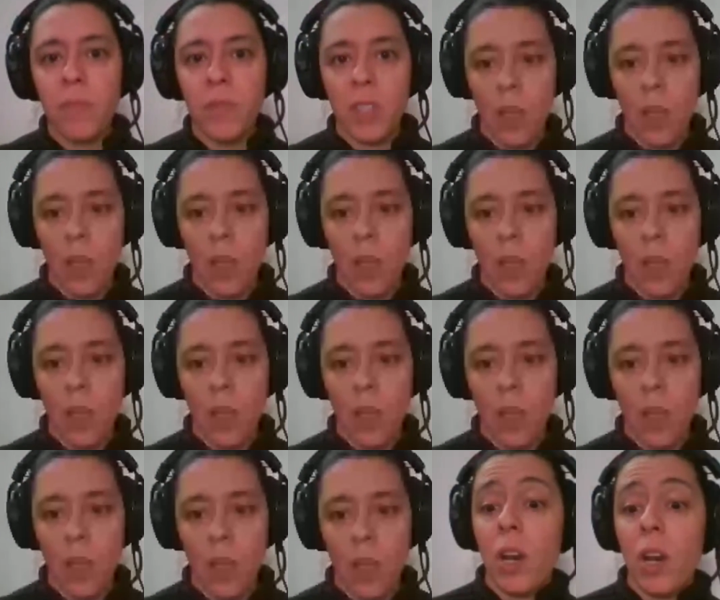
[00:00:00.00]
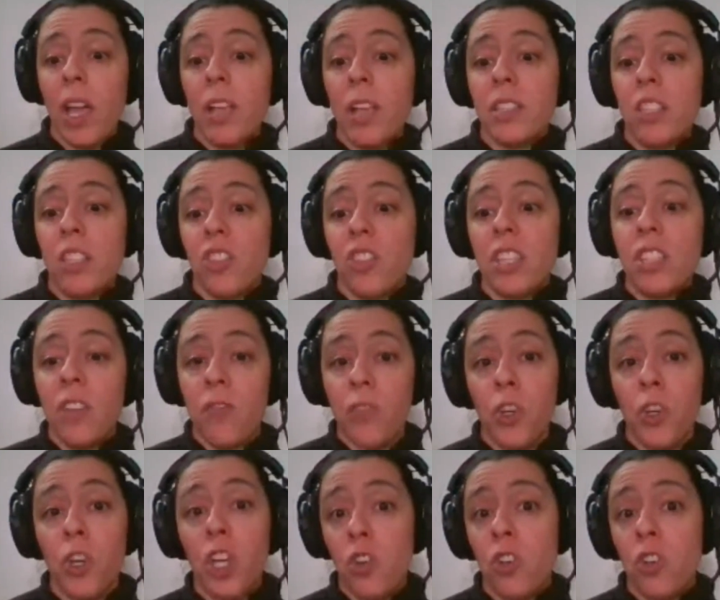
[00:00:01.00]
So that's what I suggest if
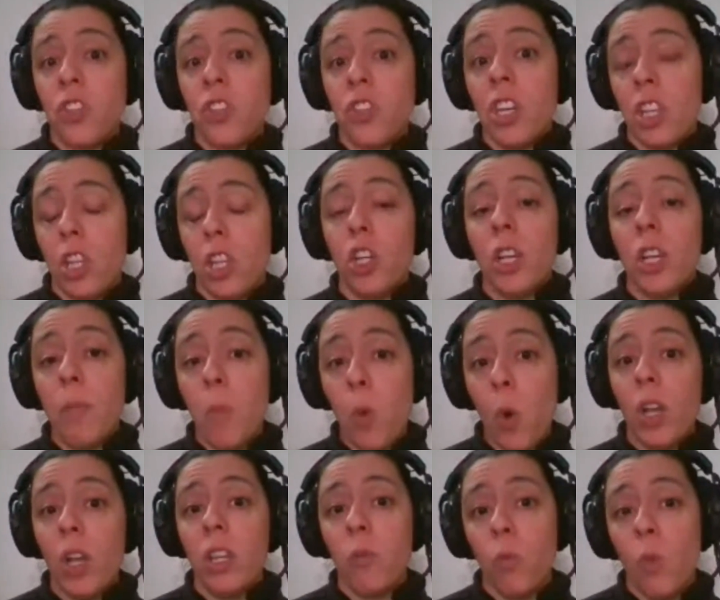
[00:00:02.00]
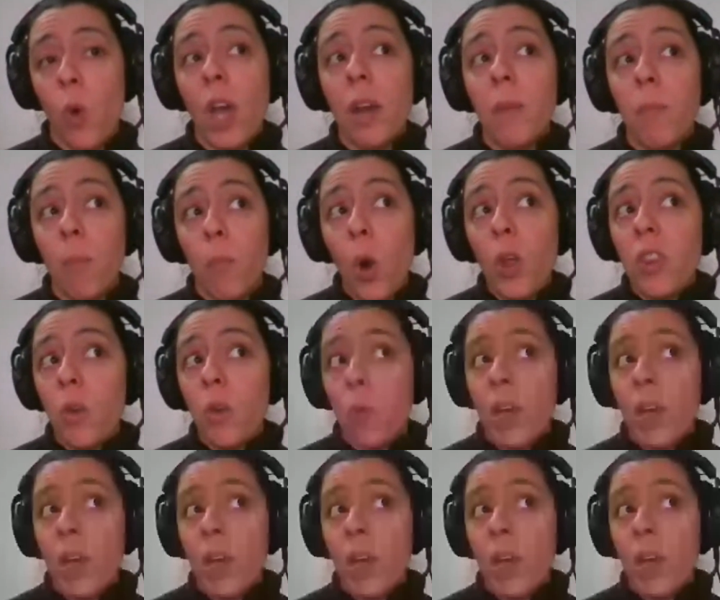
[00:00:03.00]
you're interested in learning more than
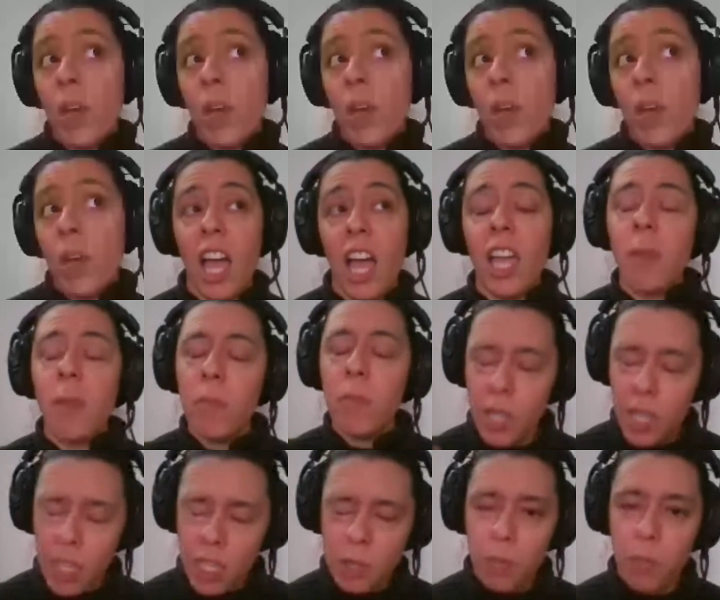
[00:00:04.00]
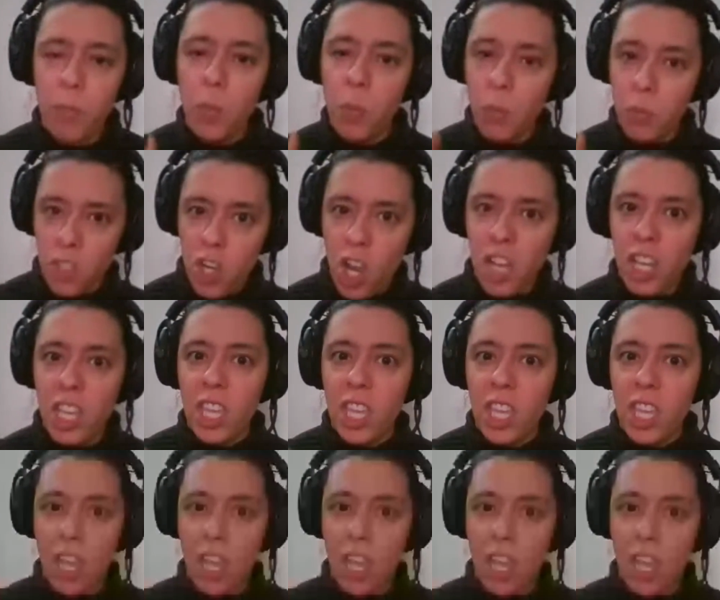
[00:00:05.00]
one language at a time, is chunk
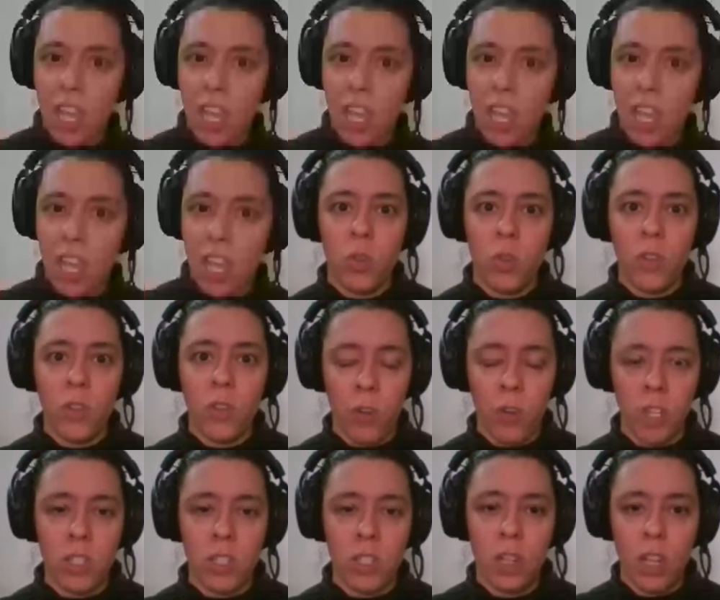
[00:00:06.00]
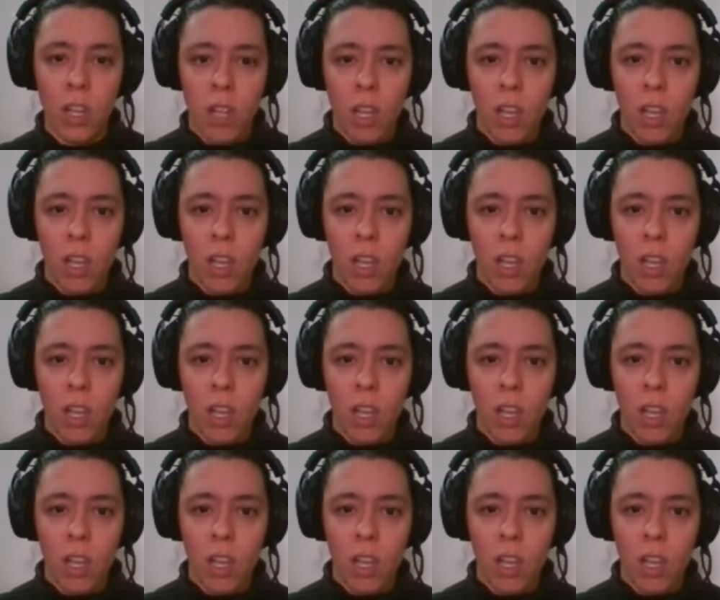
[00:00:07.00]
it up into different